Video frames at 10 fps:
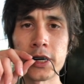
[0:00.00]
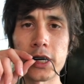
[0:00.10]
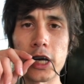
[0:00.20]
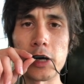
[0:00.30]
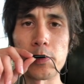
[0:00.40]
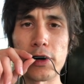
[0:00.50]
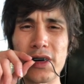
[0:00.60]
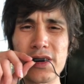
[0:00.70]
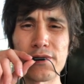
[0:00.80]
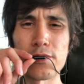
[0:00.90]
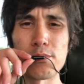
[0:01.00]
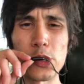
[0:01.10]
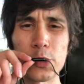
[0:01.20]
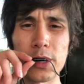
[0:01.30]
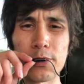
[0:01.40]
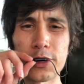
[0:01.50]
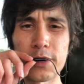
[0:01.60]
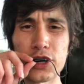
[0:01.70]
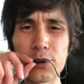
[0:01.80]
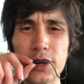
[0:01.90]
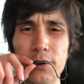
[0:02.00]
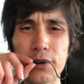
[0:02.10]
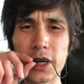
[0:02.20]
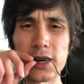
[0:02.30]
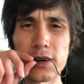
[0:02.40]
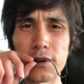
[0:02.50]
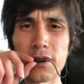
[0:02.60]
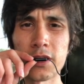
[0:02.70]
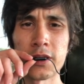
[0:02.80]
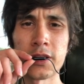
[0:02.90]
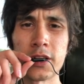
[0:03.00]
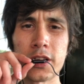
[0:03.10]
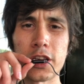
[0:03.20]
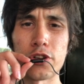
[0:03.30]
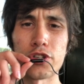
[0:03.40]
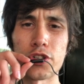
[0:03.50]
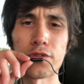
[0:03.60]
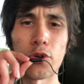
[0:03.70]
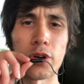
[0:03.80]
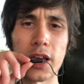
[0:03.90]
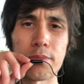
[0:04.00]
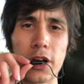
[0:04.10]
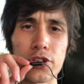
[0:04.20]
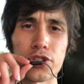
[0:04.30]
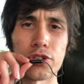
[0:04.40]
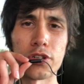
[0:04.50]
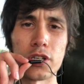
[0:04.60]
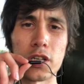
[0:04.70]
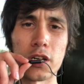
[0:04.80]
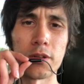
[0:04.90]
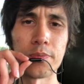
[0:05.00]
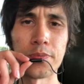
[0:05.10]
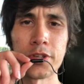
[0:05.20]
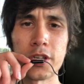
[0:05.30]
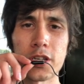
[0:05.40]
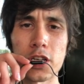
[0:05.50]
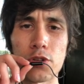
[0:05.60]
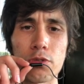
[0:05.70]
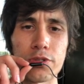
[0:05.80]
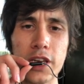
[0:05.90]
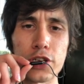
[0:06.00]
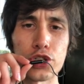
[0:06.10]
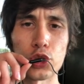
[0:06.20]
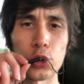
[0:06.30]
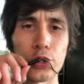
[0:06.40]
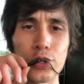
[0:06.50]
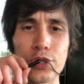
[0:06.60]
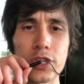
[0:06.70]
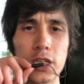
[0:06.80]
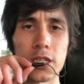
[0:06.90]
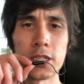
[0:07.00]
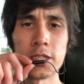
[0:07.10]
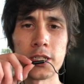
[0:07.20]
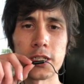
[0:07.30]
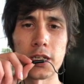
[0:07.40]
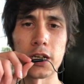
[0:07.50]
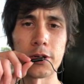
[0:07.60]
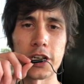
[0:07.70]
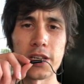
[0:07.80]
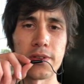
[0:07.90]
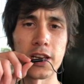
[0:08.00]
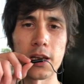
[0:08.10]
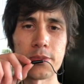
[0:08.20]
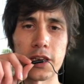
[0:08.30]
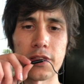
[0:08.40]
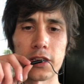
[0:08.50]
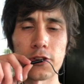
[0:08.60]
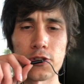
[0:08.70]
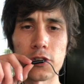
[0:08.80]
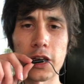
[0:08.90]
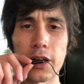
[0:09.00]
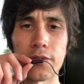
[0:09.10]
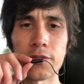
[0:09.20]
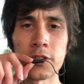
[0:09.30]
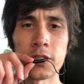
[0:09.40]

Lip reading: But I think for most people, especially with complaints of, just forward head posture and, rotated shoulders and uneven hips, I think there's a lot of